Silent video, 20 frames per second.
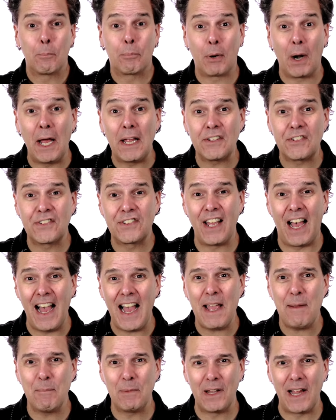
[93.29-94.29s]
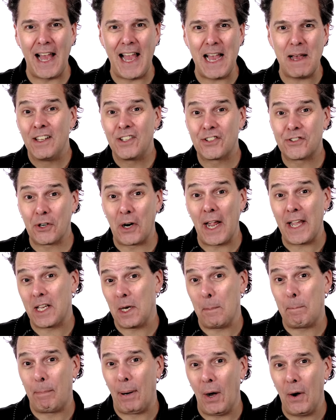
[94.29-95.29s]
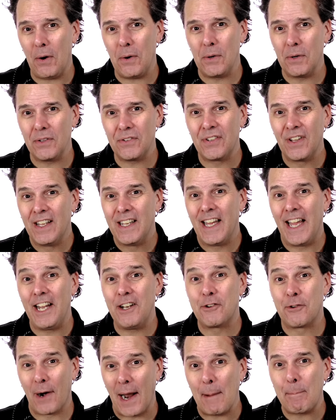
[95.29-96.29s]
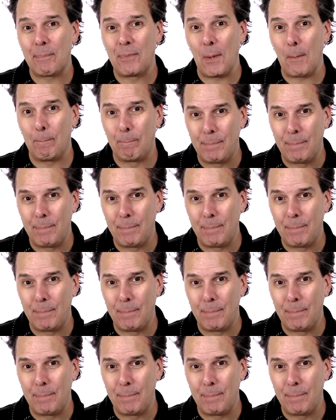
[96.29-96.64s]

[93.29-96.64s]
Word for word: Press time lapse, strike a pose, and drop the